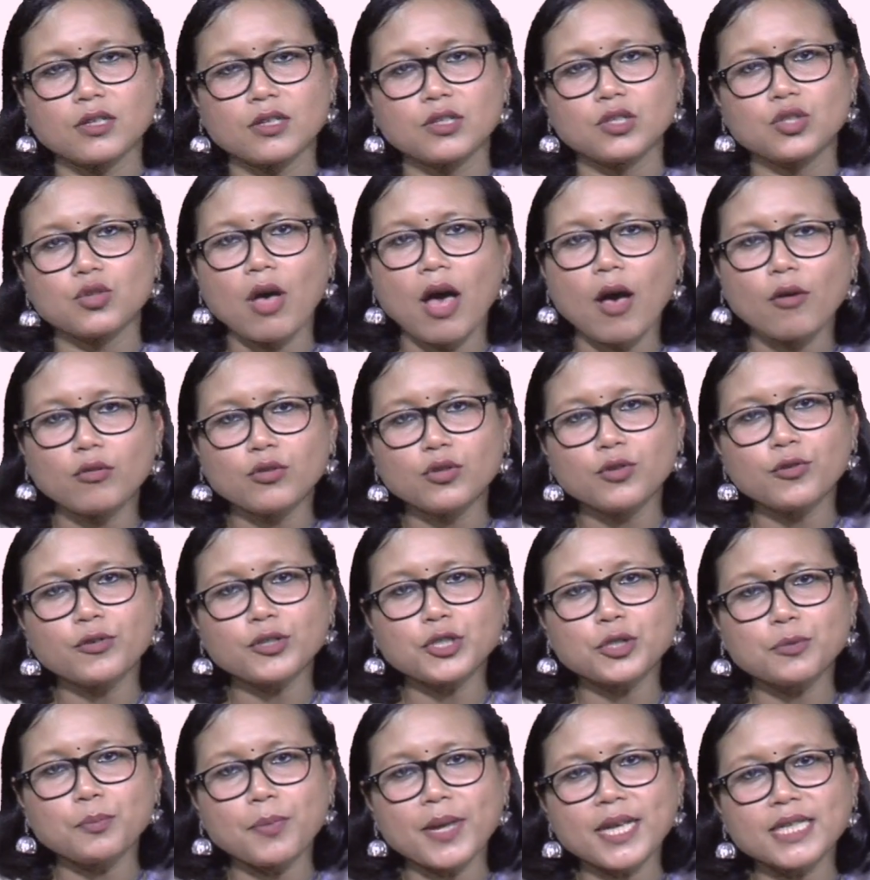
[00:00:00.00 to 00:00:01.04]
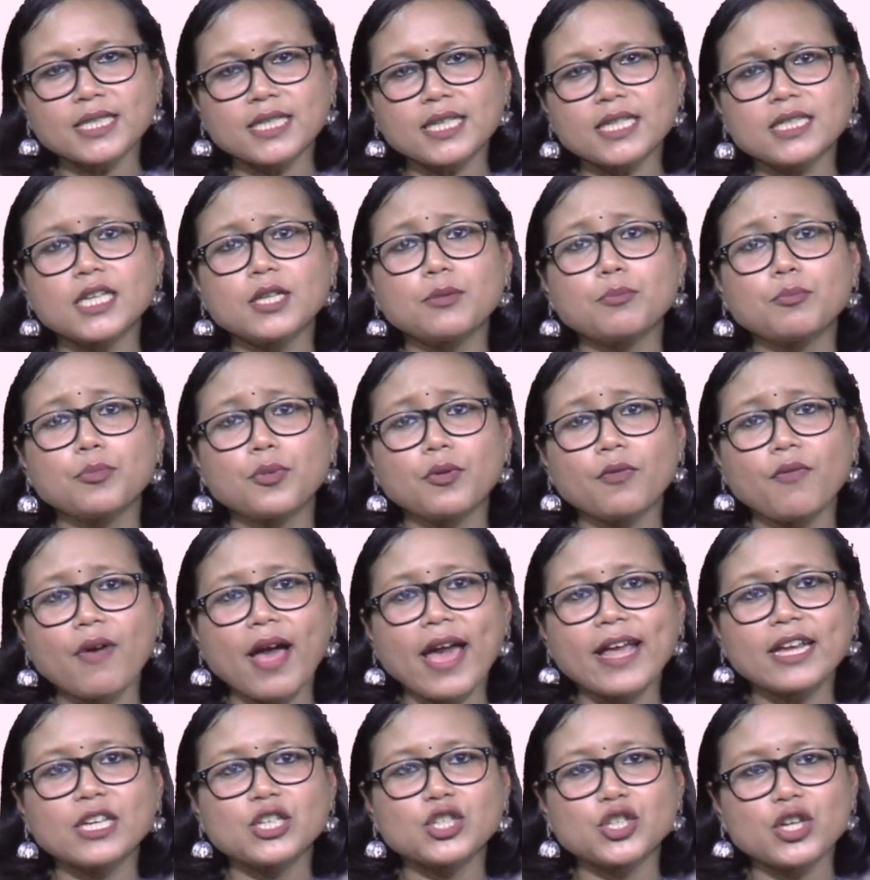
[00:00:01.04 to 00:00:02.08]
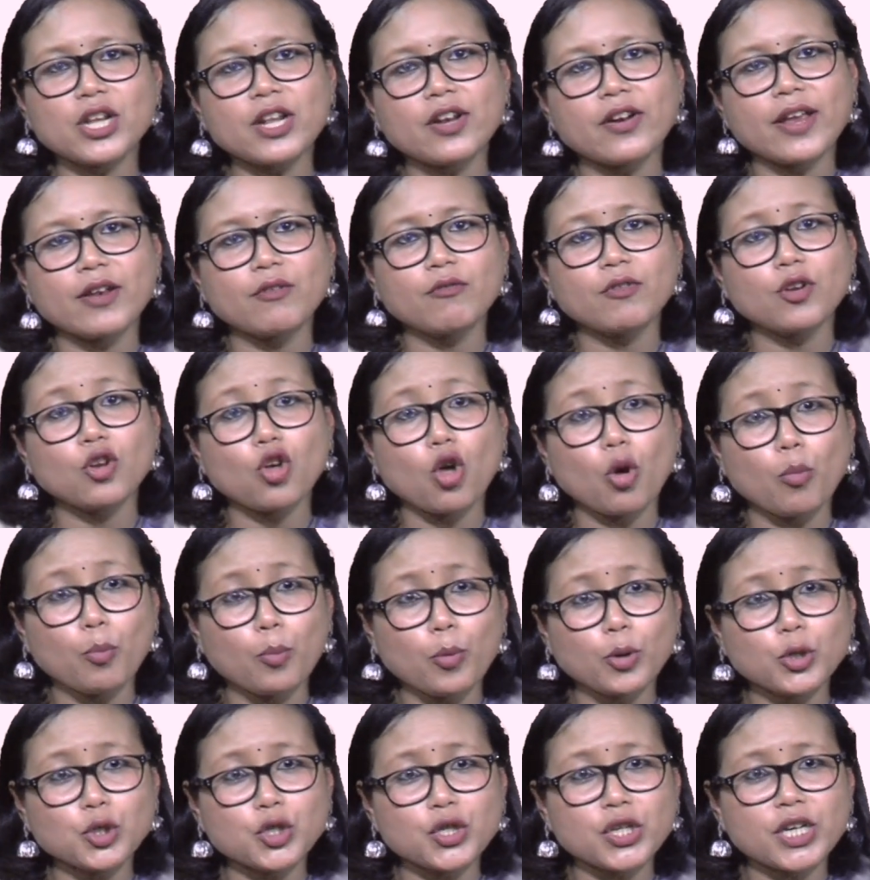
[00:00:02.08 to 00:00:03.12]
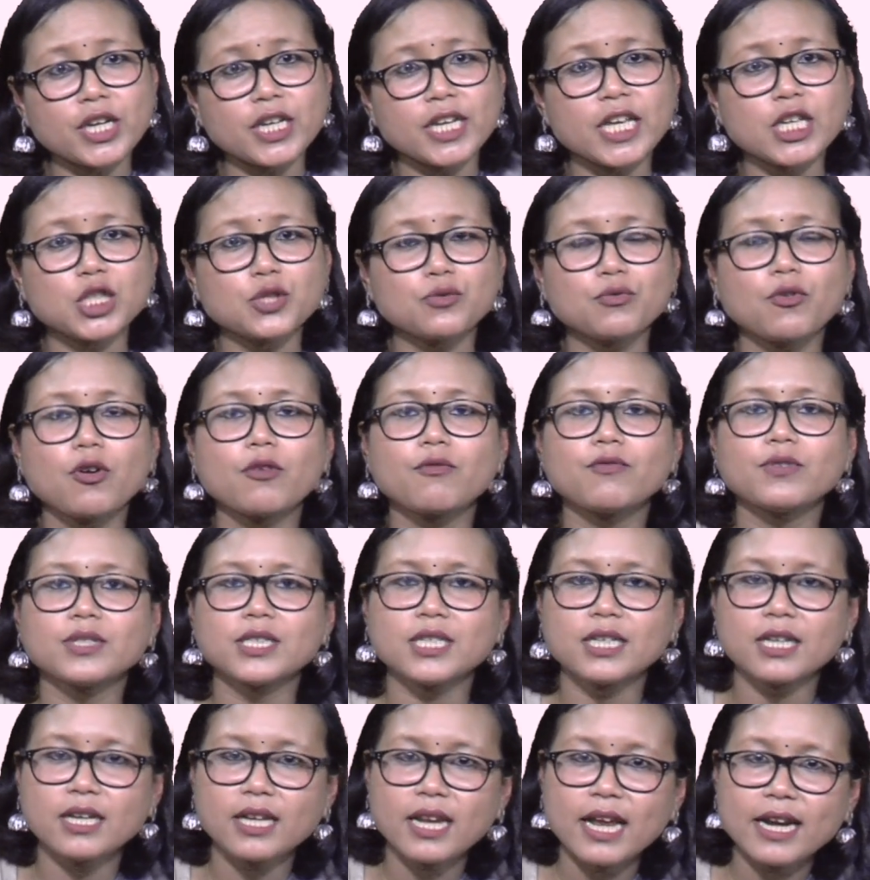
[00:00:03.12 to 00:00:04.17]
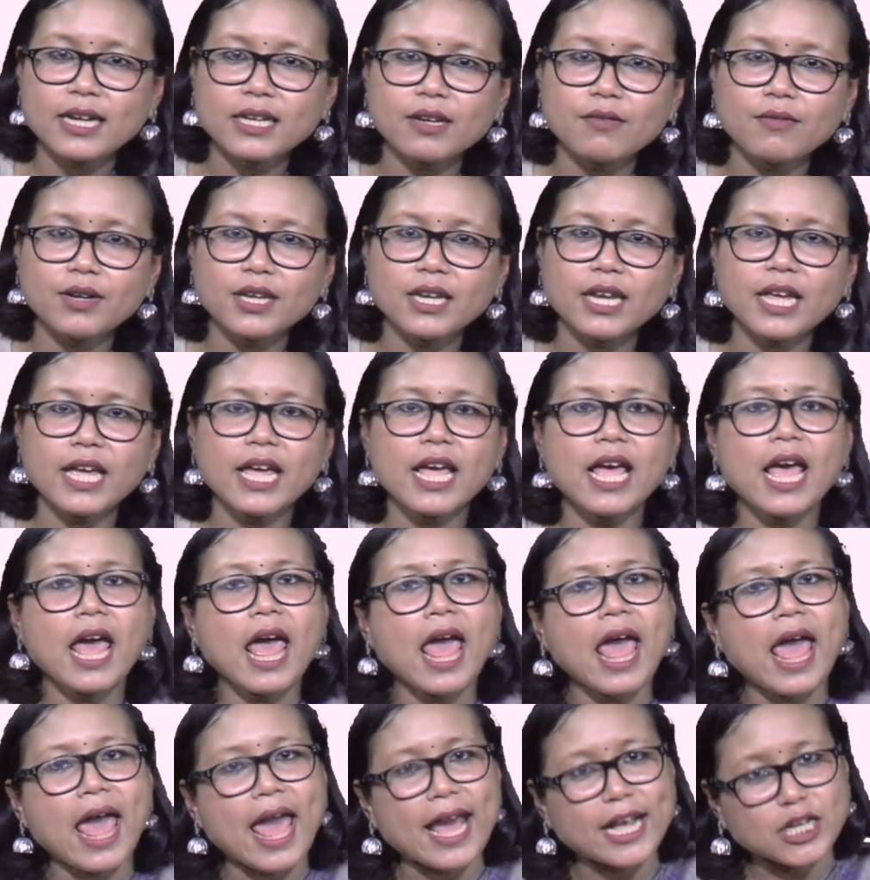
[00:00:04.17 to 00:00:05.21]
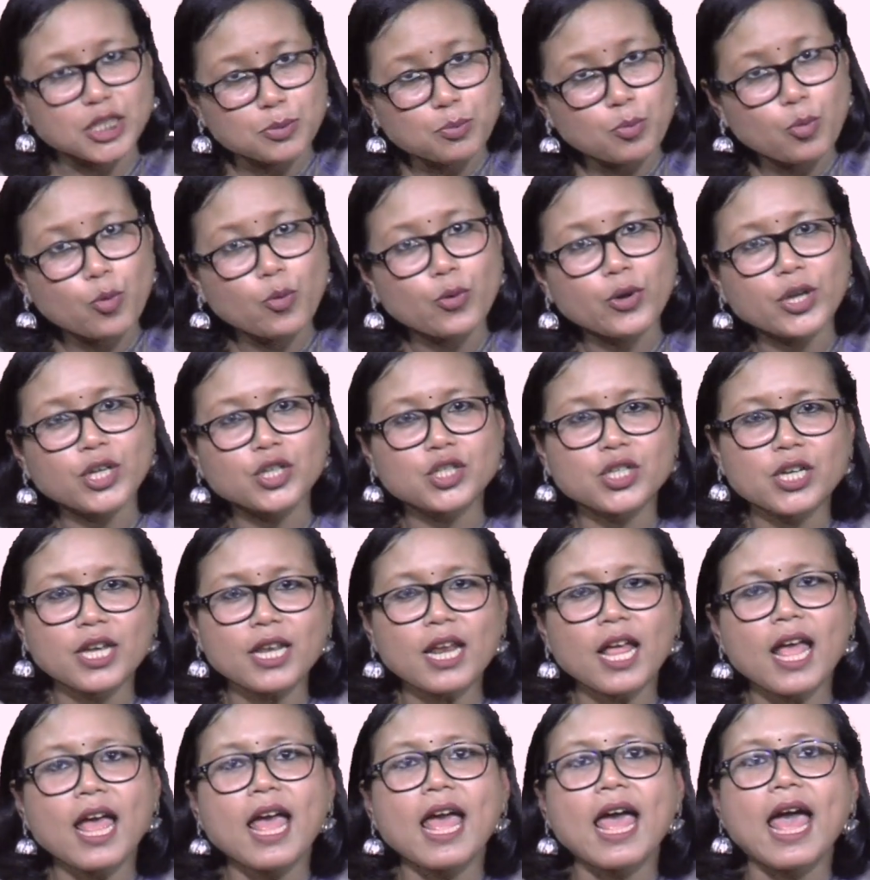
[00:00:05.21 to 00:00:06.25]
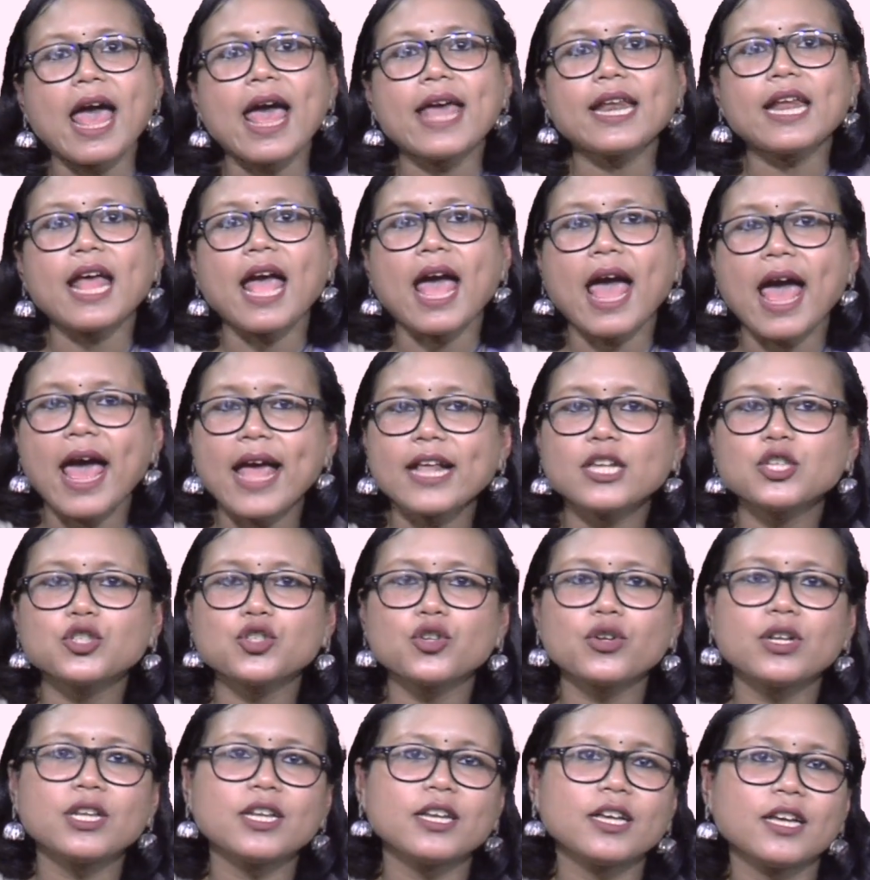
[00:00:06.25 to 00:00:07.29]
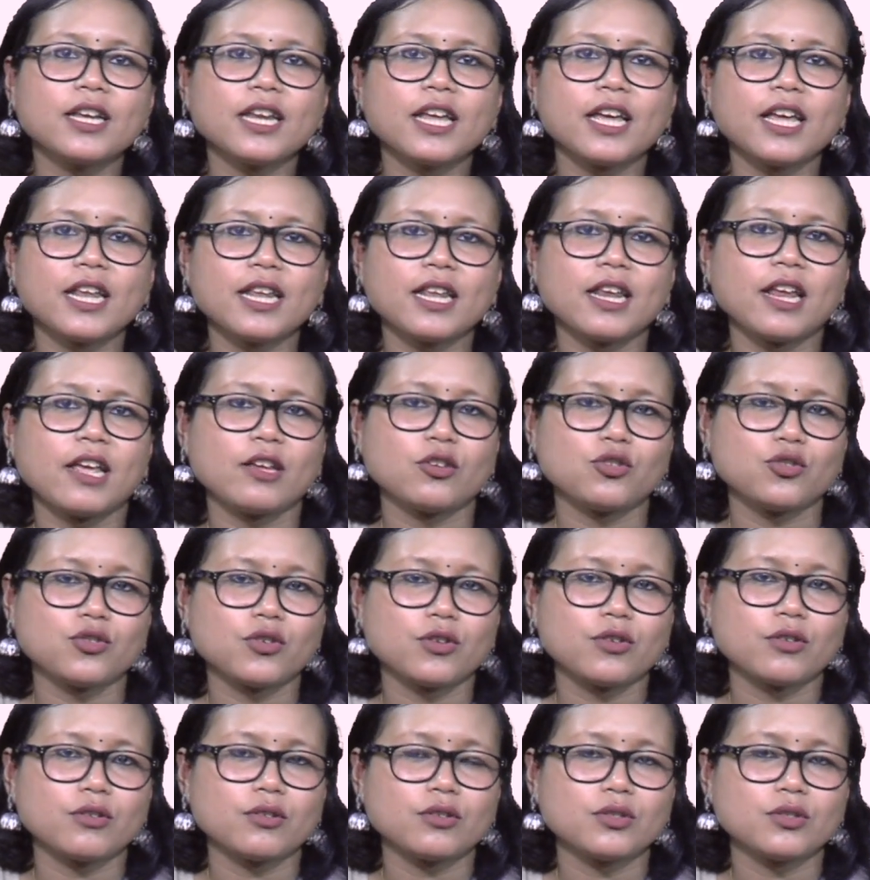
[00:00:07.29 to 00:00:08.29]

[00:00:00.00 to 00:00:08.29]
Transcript: So, outdoor spaces, it provides children with opportunities for physical activity, exploration, and hands-on learning in nature.